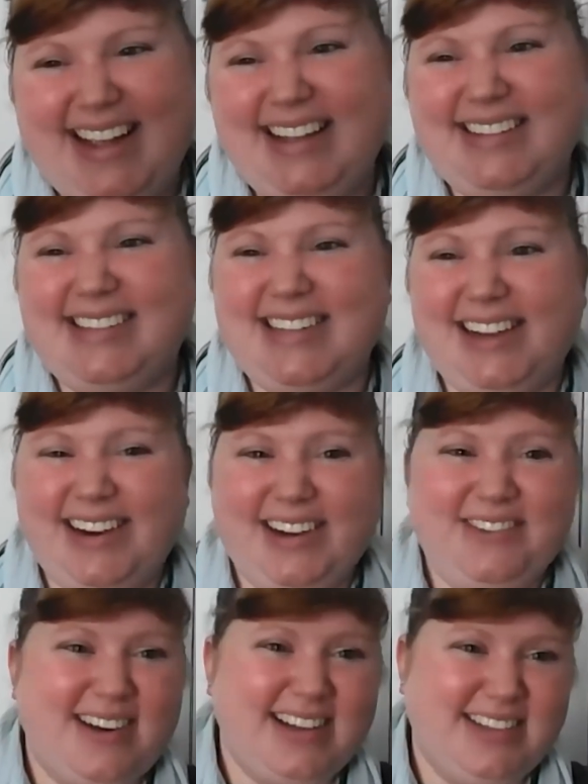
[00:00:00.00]
And Sarah,
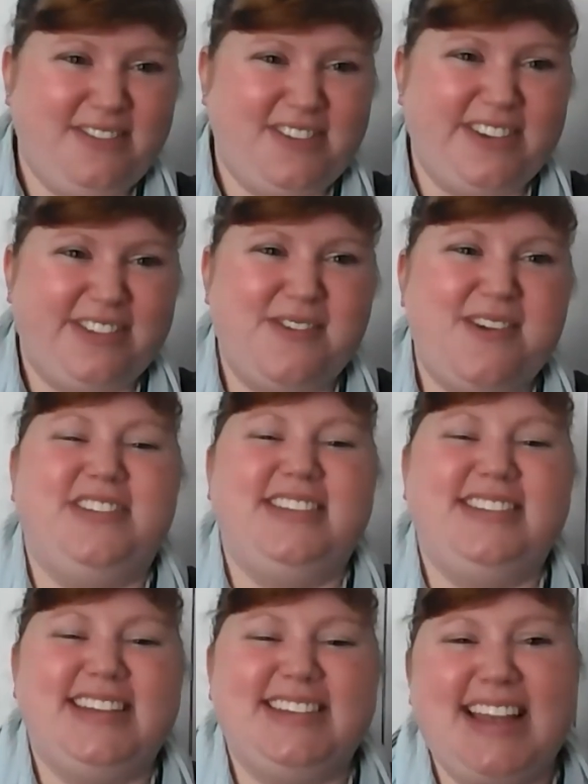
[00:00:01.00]
who asked our first
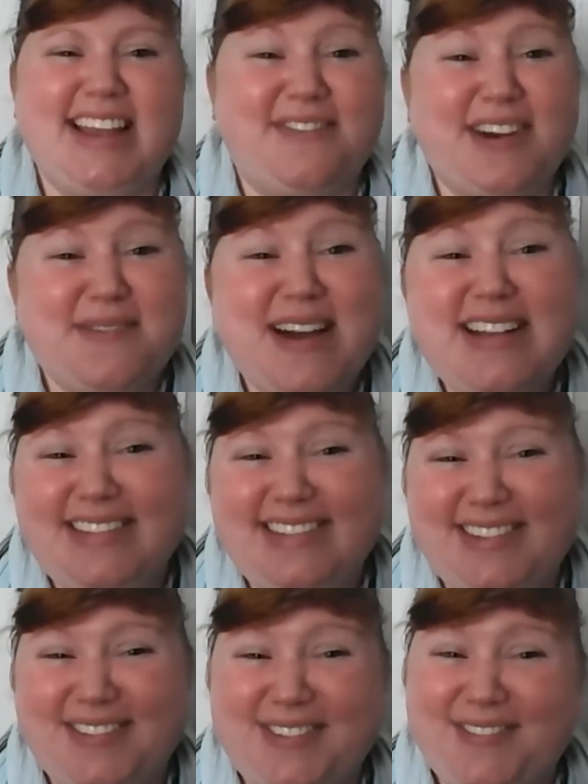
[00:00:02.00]
question, says, thank you very much.
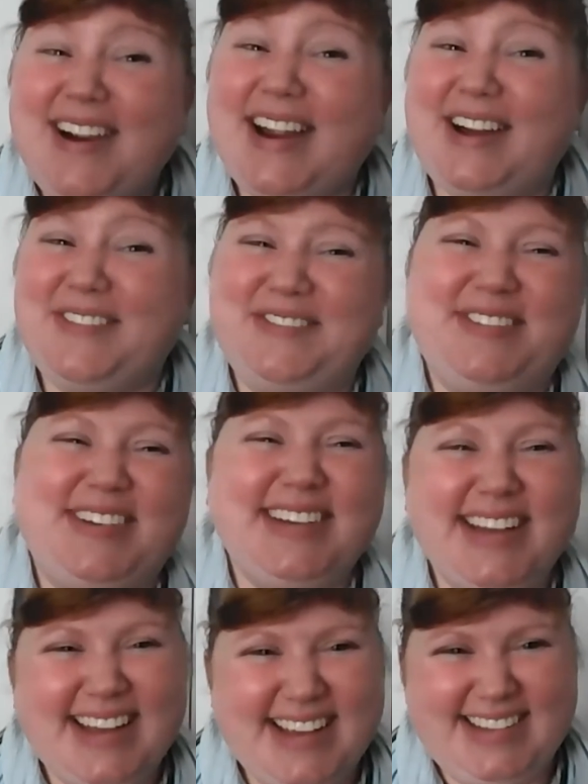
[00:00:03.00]
It's very
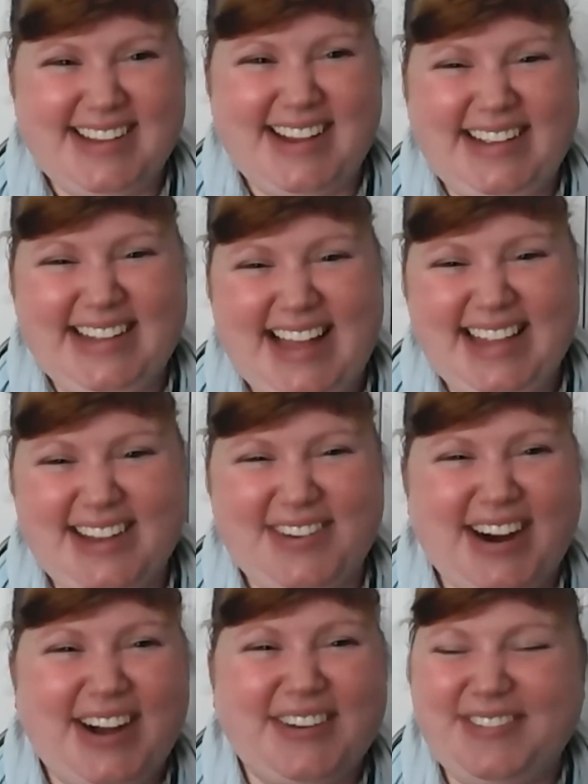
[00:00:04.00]
helpful. So I'm glad that
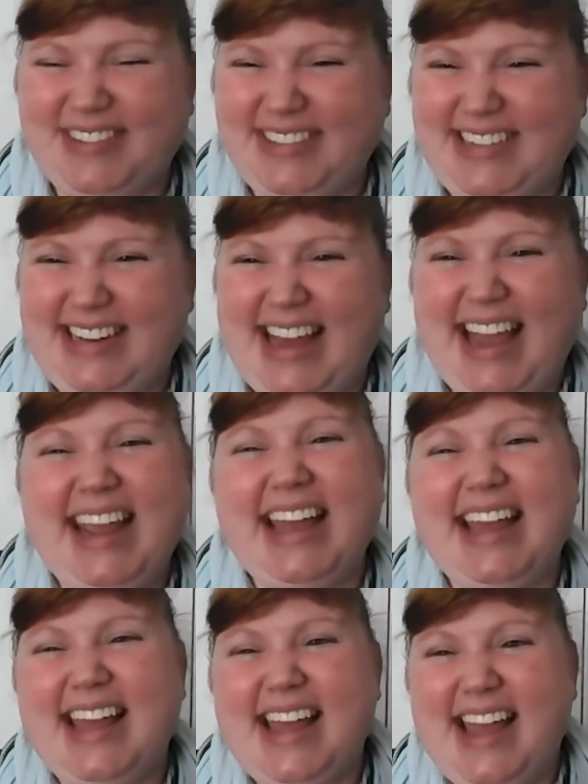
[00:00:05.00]
we're helpful today.
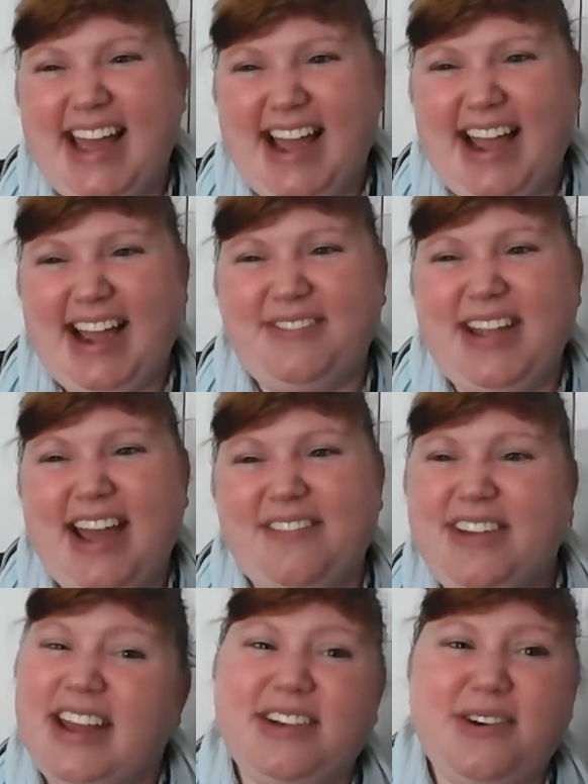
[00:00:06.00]
We have
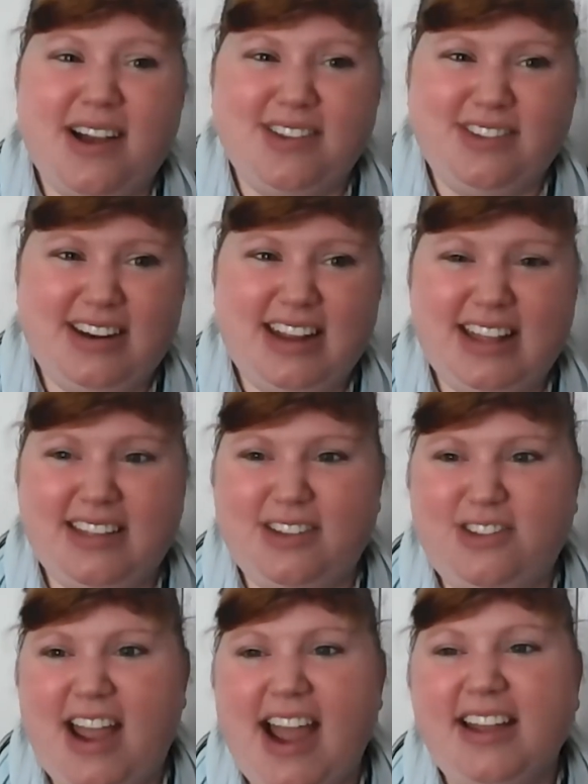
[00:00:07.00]
another question in the
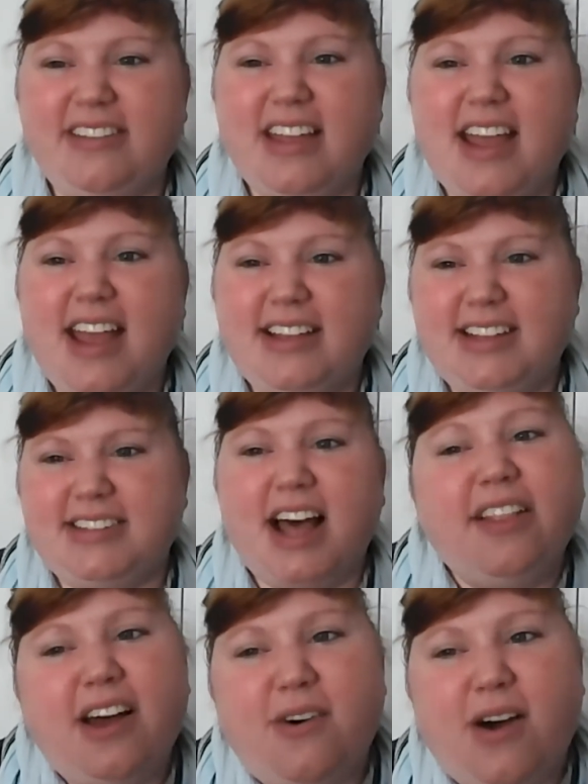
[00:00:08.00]
chat. It says,
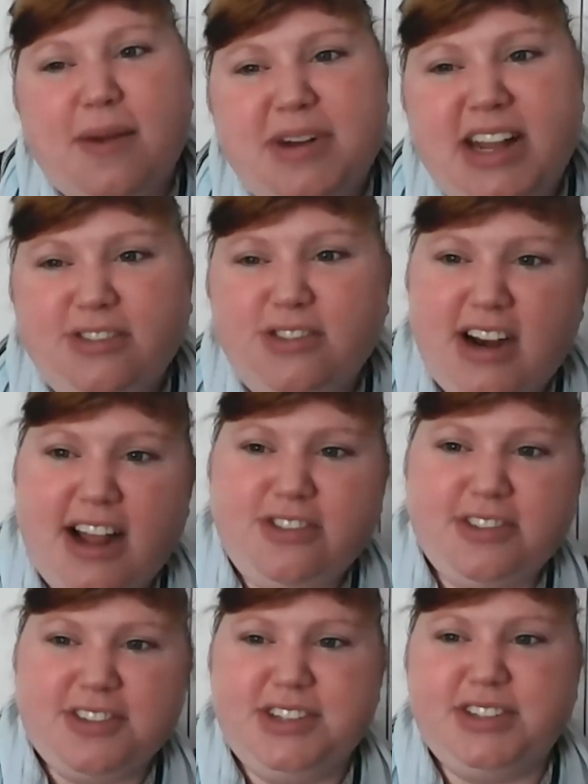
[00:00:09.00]
hello, I'm an
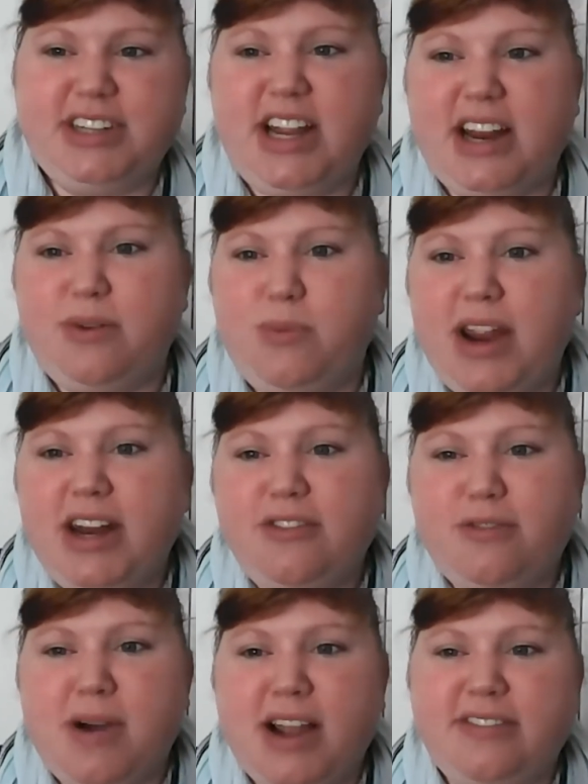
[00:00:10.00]
international student and
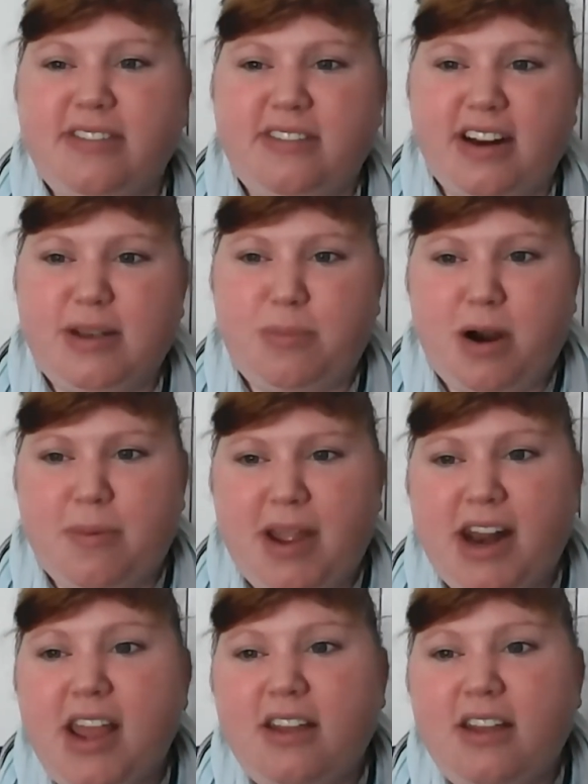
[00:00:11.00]
waiting for my study permit.